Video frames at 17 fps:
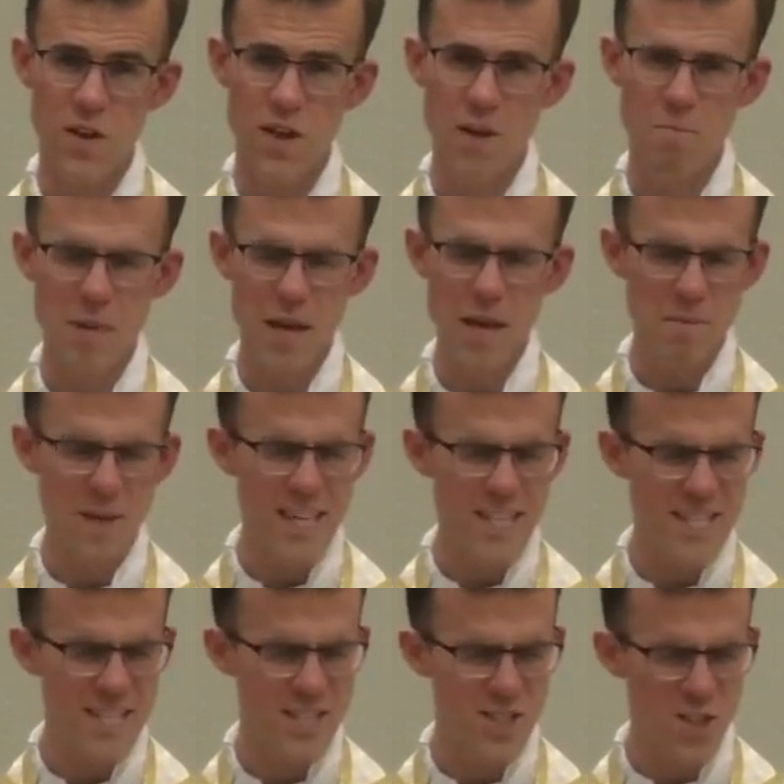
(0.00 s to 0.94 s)
Maybe
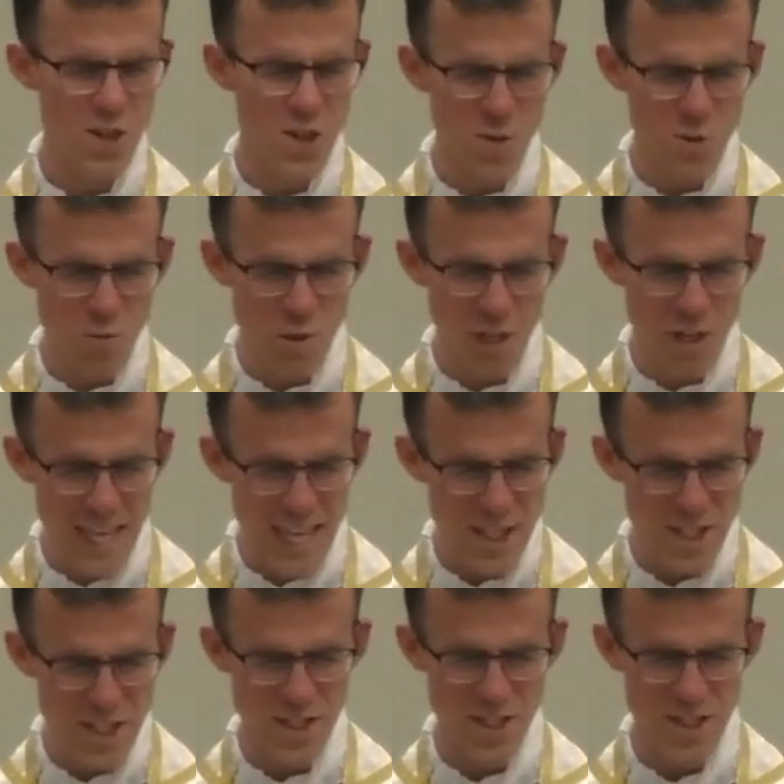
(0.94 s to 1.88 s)
it's a certain
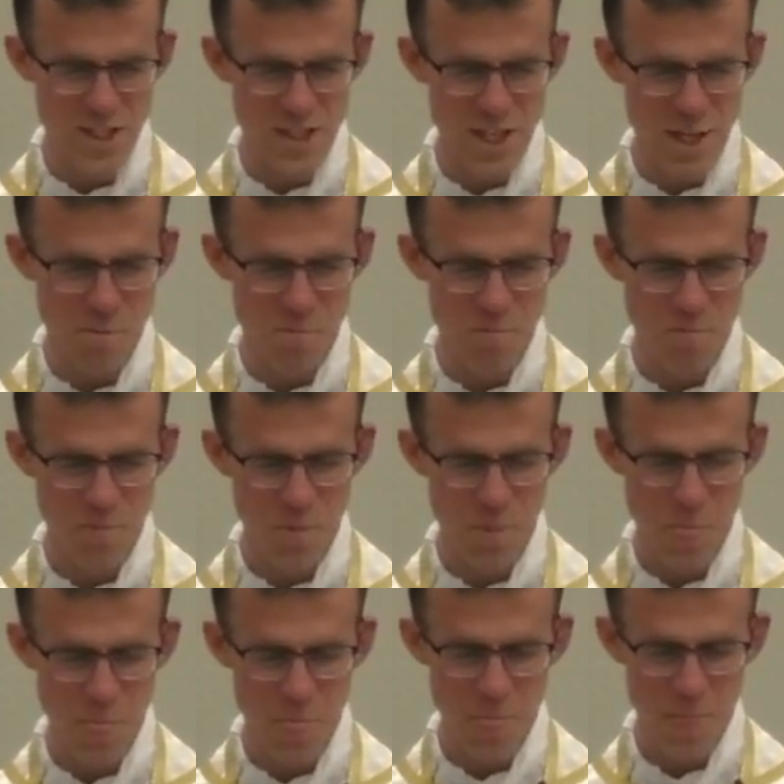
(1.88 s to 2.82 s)
relationship.
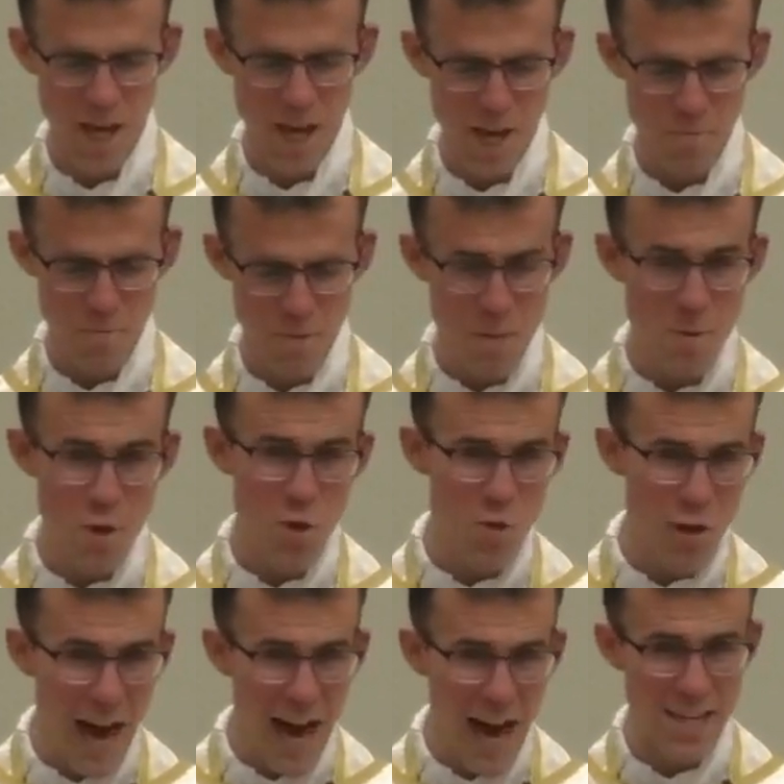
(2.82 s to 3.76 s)
Maybe
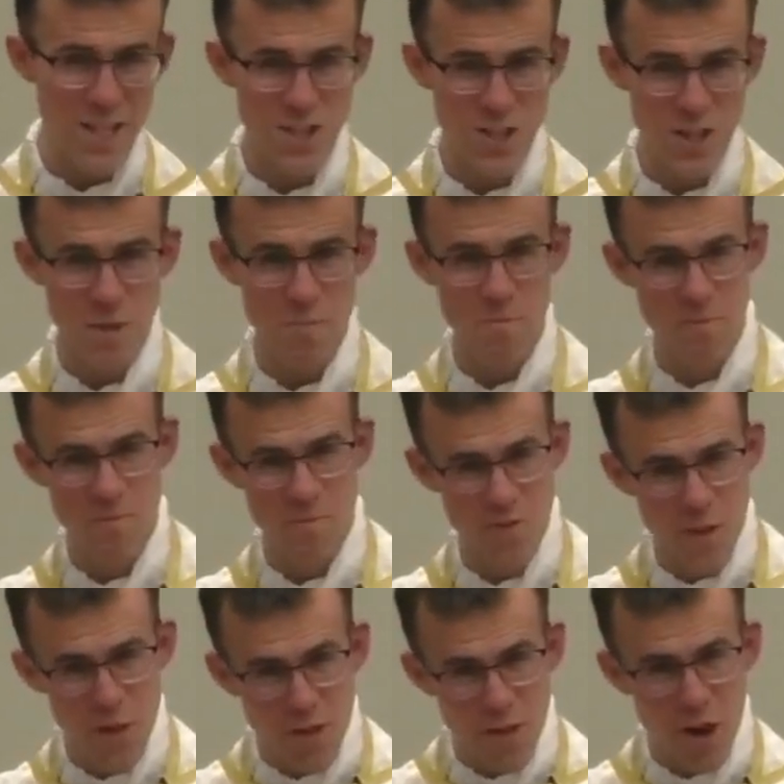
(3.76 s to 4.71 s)
you actually
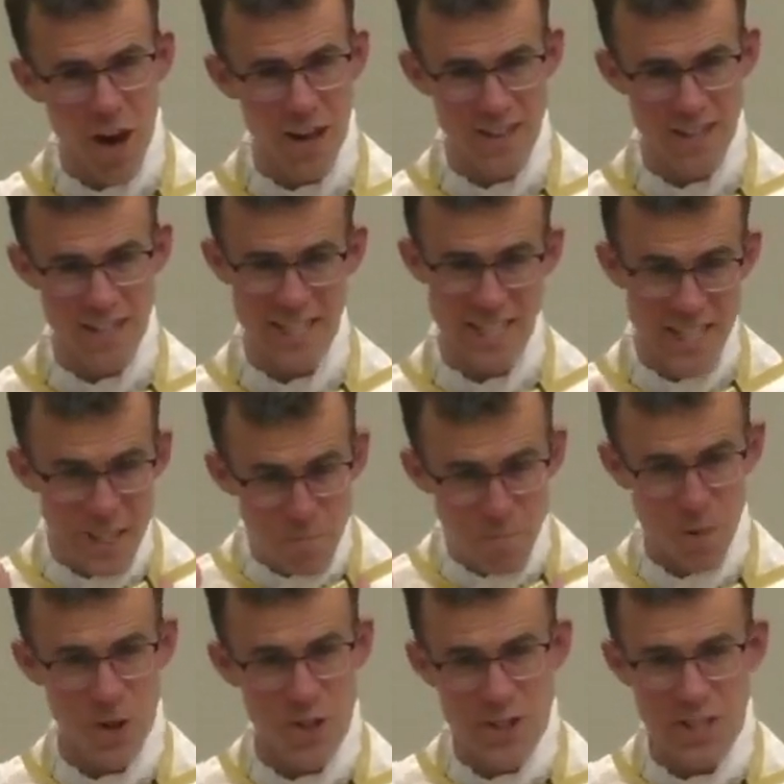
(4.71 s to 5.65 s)
thought that this
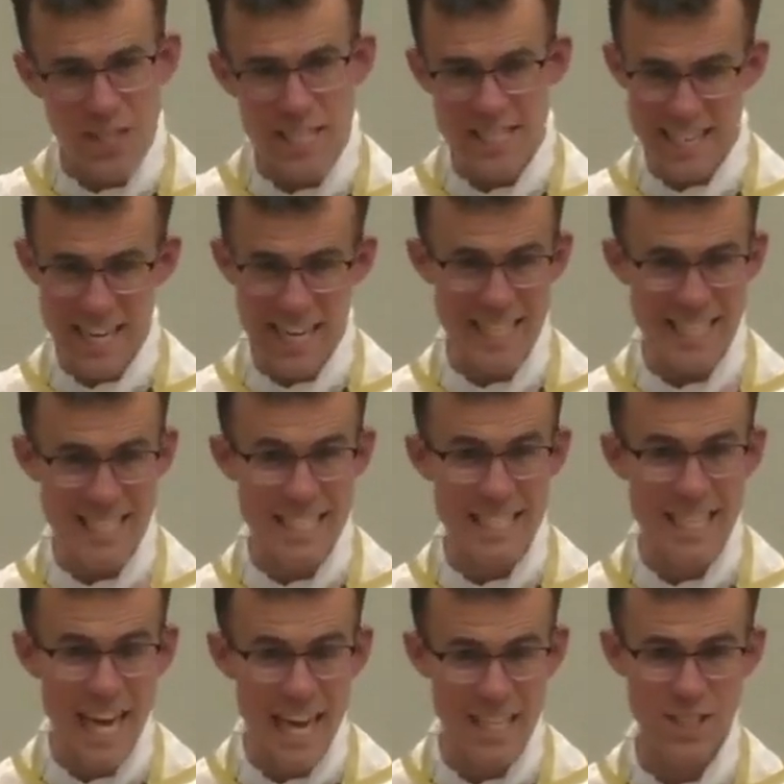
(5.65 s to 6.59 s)
person is like
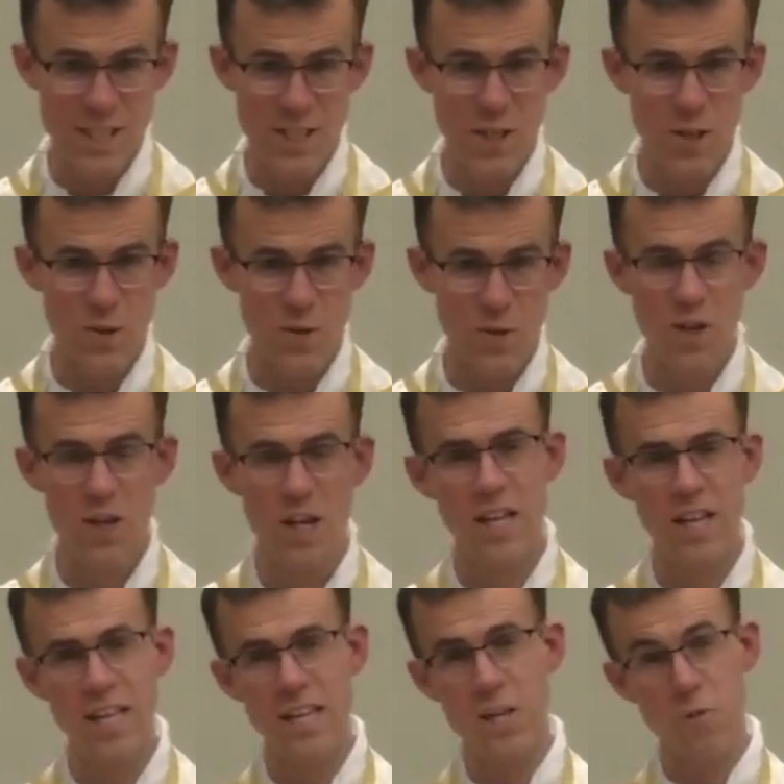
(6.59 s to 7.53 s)
dead to you.
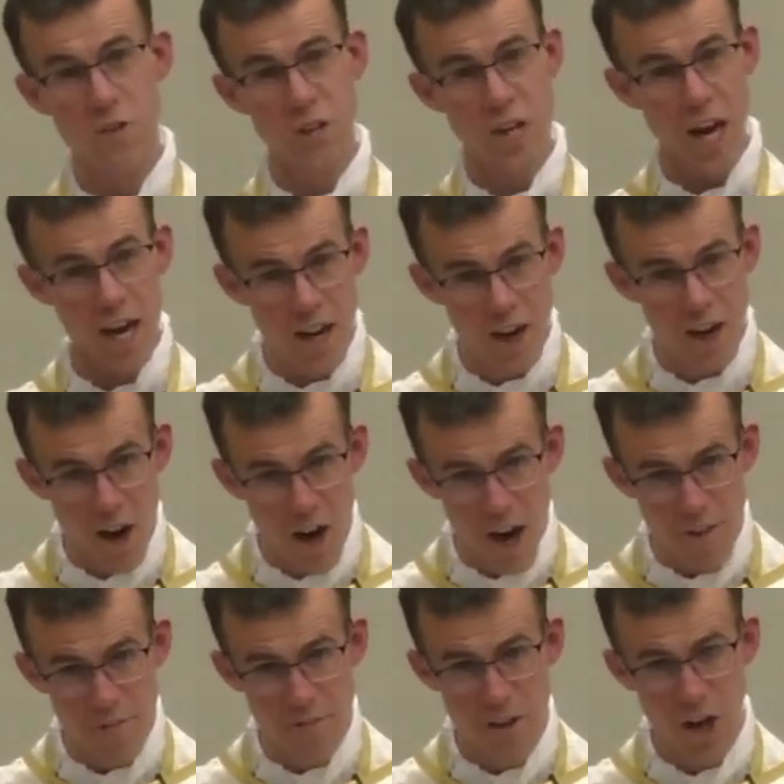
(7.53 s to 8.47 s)
Like you've cut
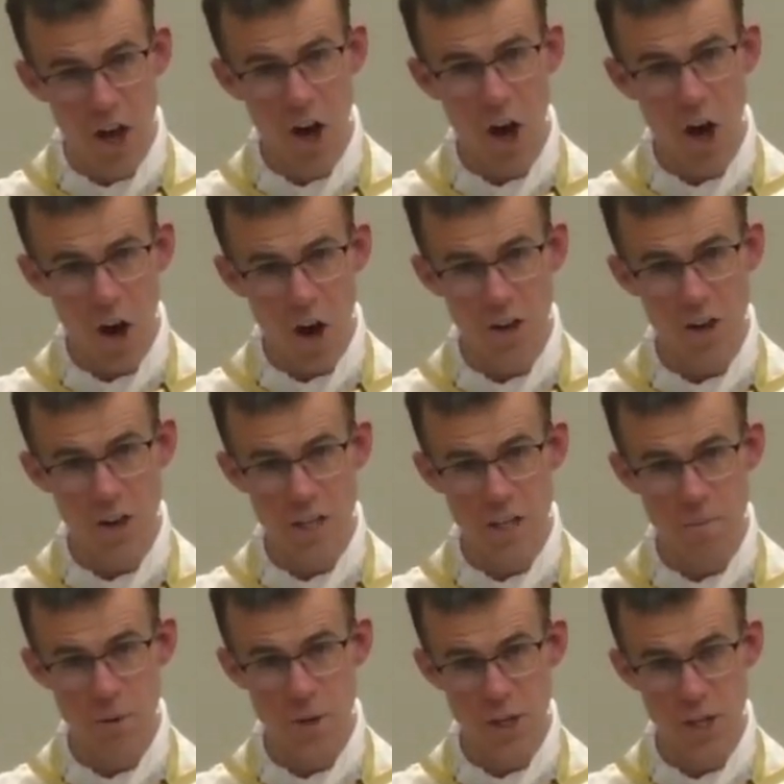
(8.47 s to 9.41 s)
off all
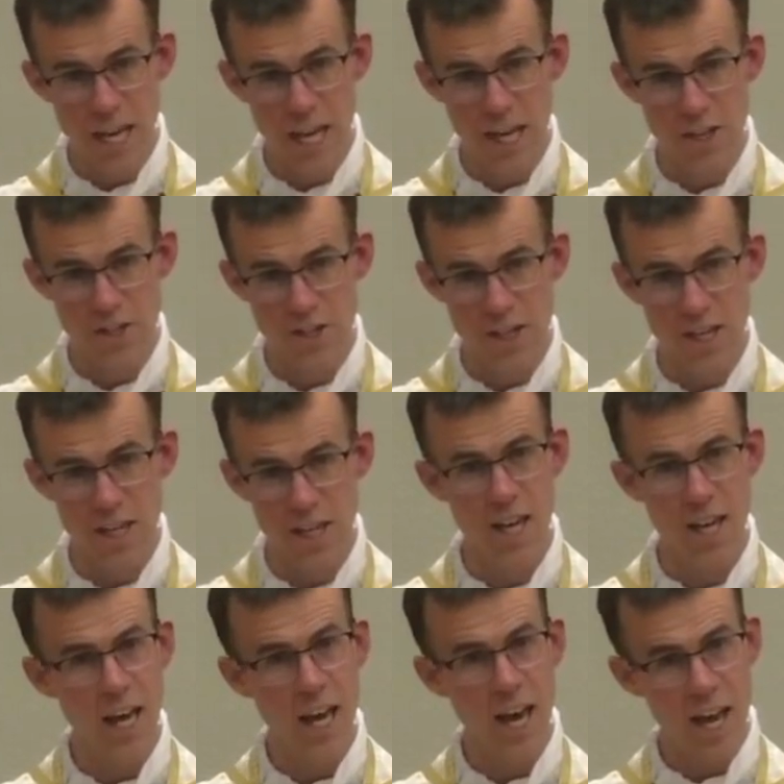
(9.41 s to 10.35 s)

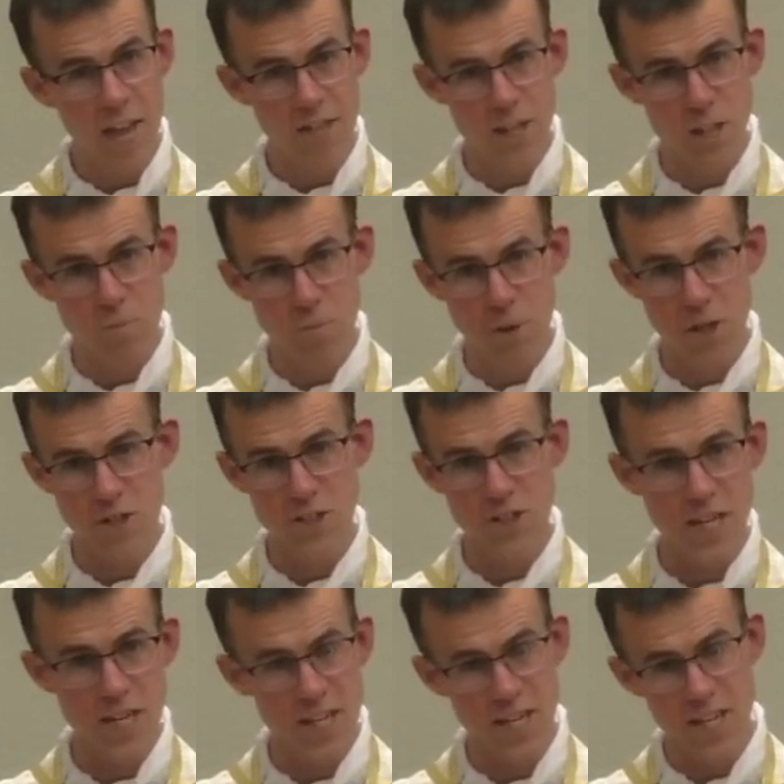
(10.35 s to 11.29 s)
communication, and this
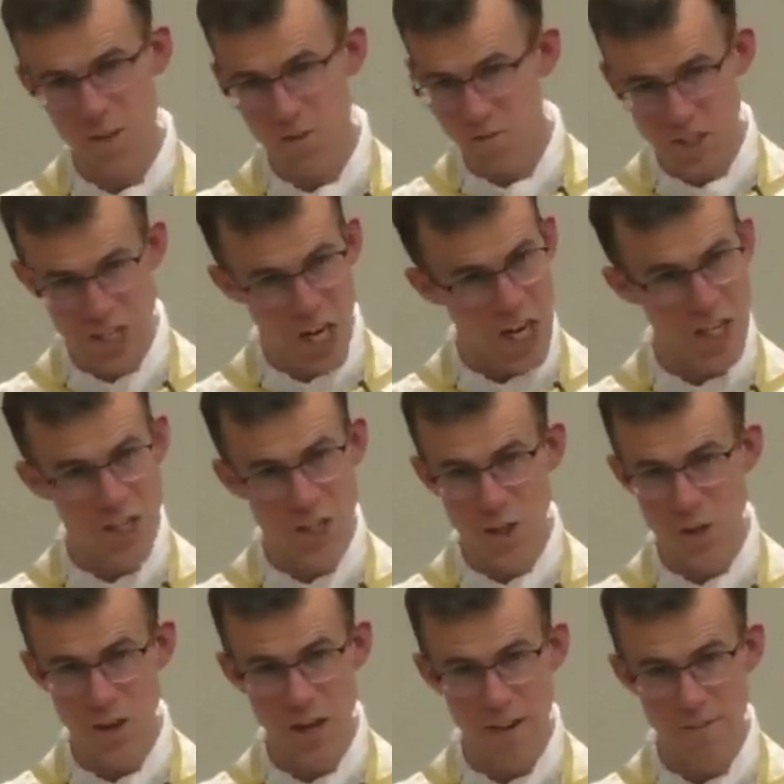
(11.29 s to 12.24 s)
person, you've dug the
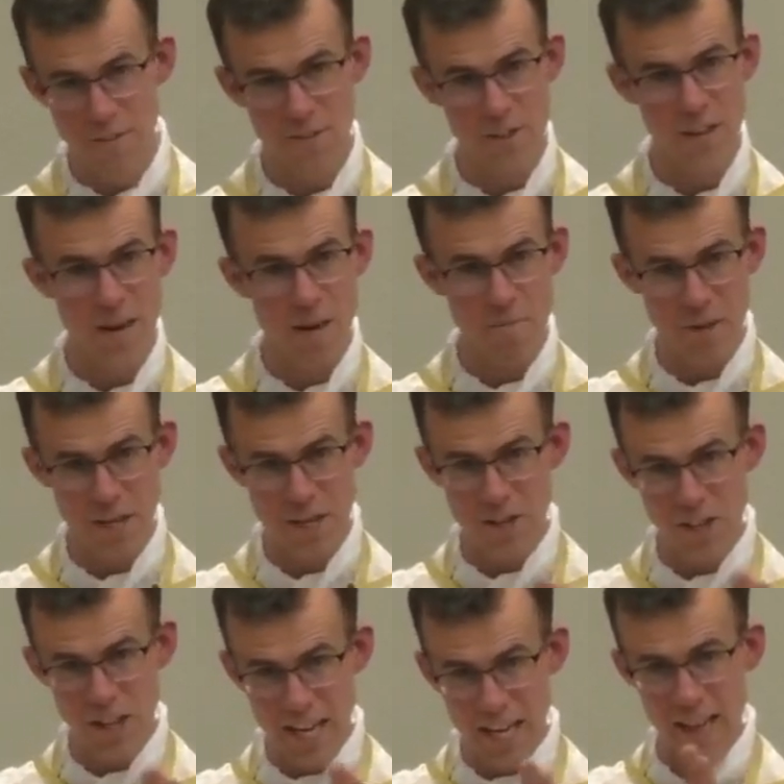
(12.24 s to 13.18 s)
grave for them, and
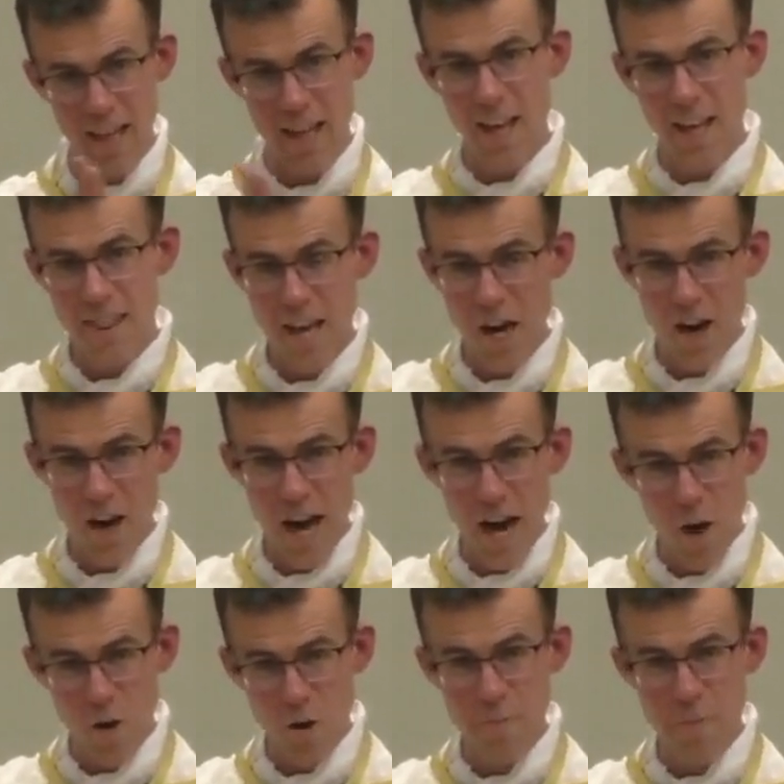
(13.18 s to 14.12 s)
you're like, they're
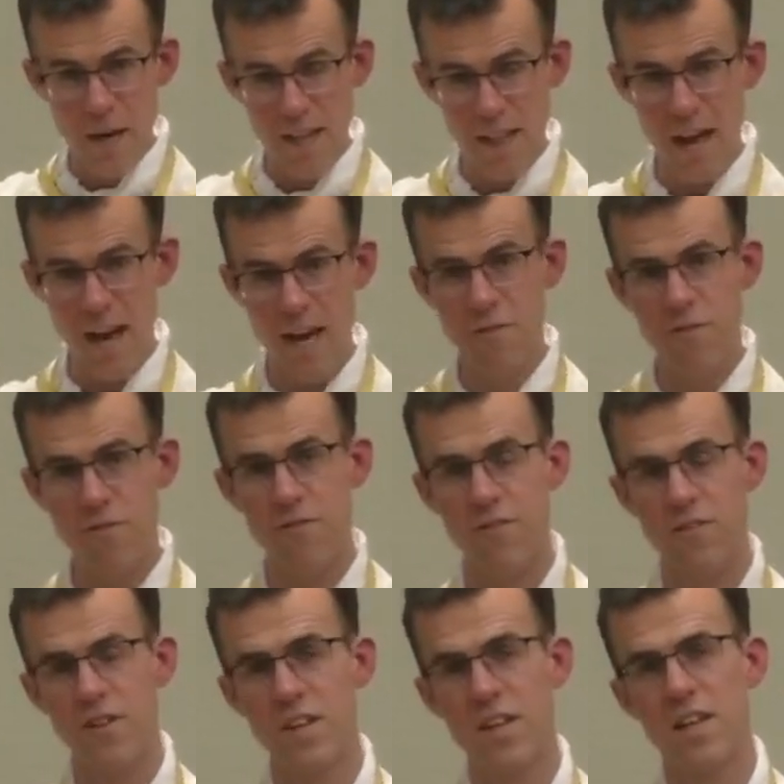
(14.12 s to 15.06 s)
out of my
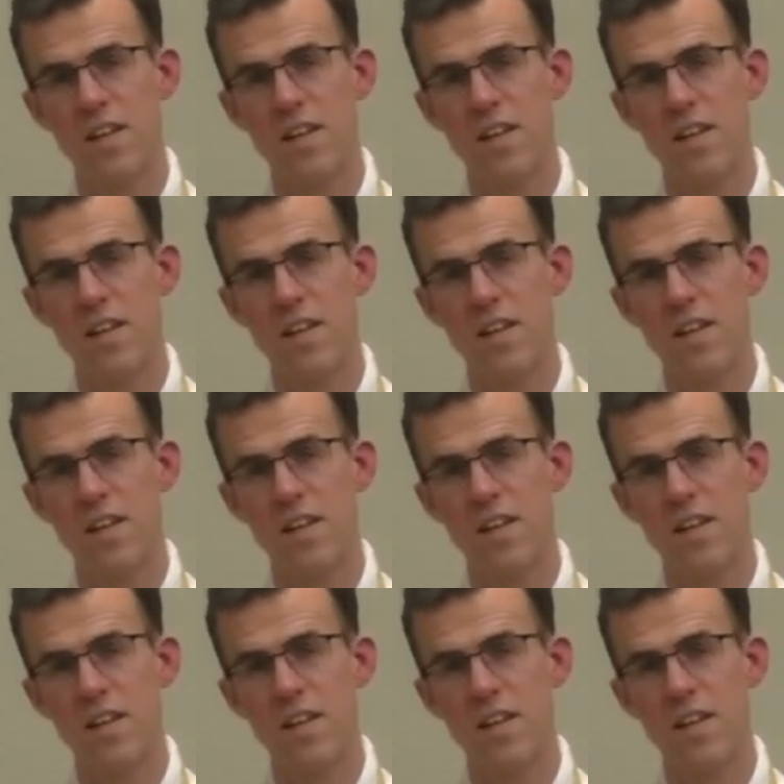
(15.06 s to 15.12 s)
life,